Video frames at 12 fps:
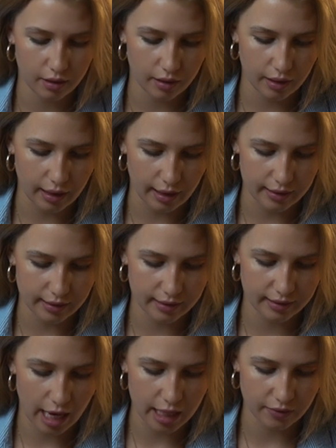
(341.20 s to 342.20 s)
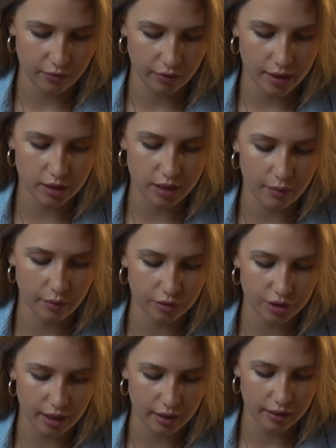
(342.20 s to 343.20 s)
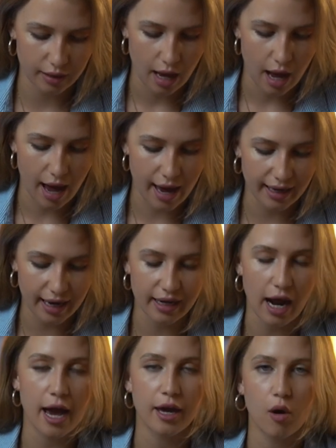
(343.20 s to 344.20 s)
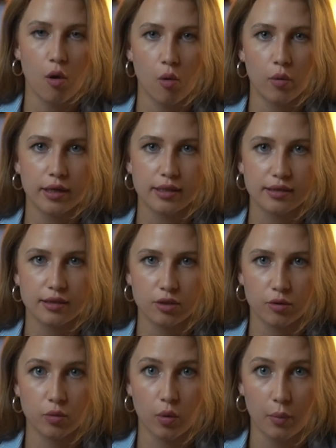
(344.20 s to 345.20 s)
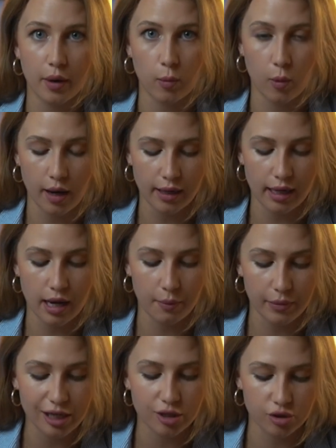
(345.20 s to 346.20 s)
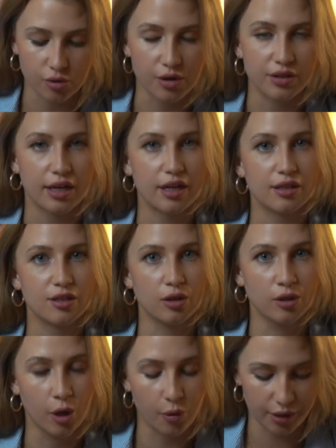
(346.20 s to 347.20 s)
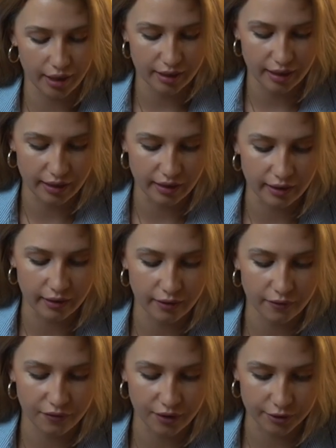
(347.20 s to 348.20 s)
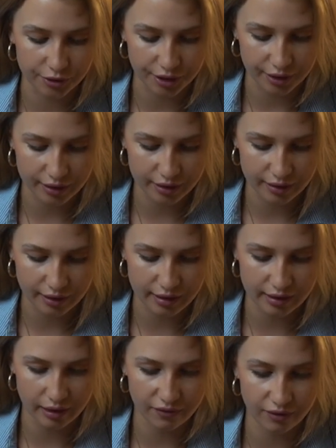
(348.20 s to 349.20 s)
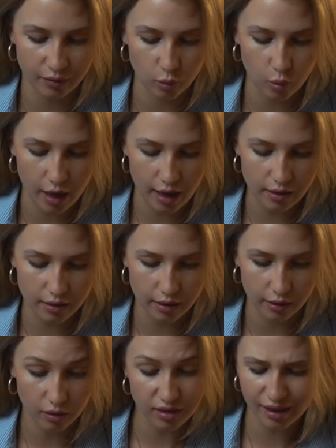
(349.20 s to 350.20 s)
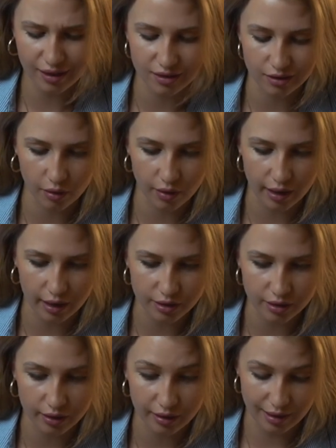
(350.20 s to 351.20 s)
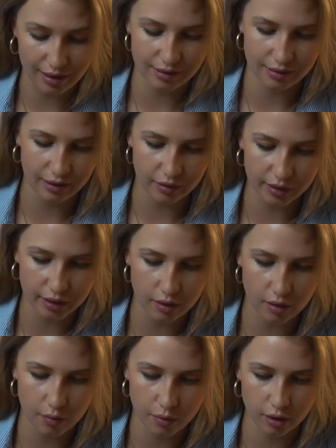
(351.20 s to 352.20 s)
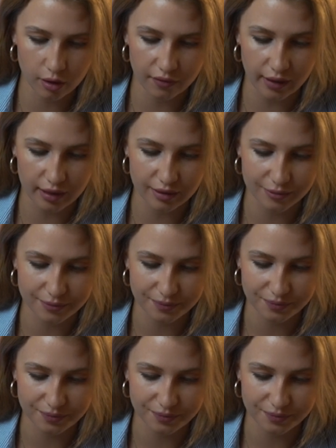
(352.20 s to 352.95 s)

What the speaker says: Okay, successful, let's double check. I always do it one by one and I make sure that it's loaded in the filters. You see, film one, it looks like it's loaded actually. Yes, here we go, perfect.